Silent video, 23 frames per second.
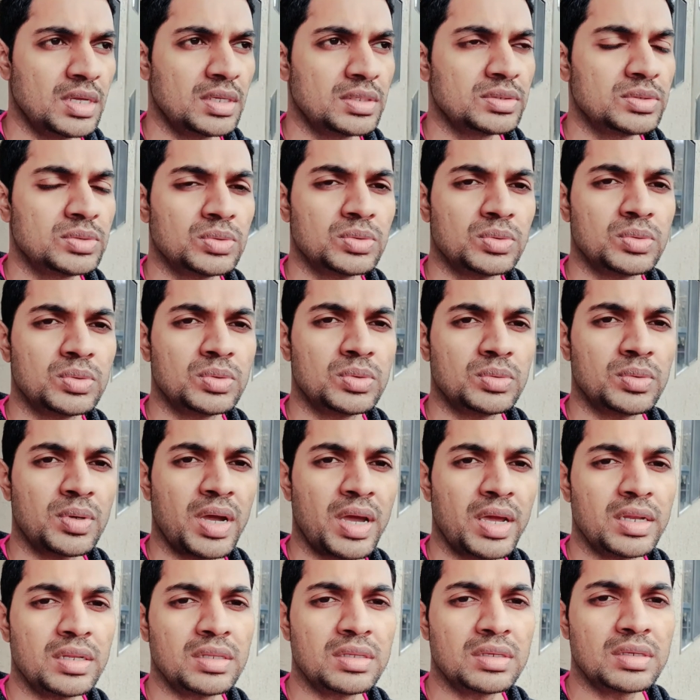So,
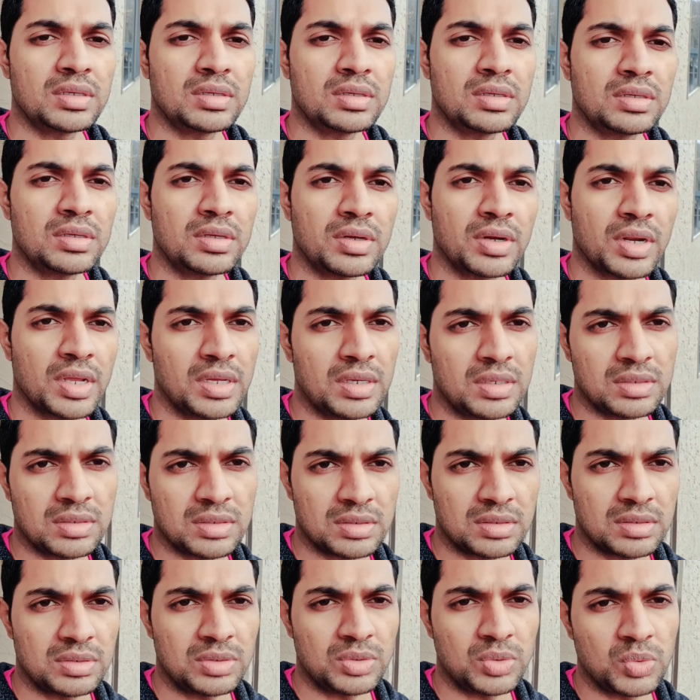and the rate
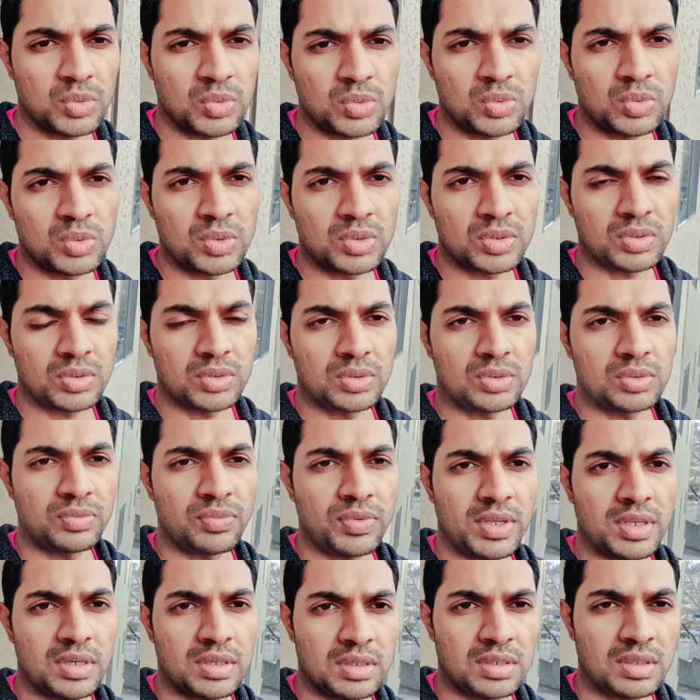do
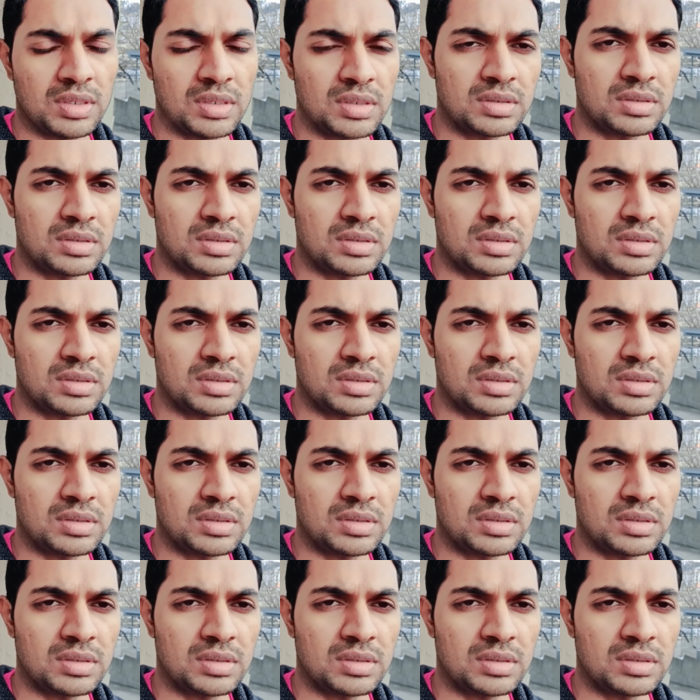vary,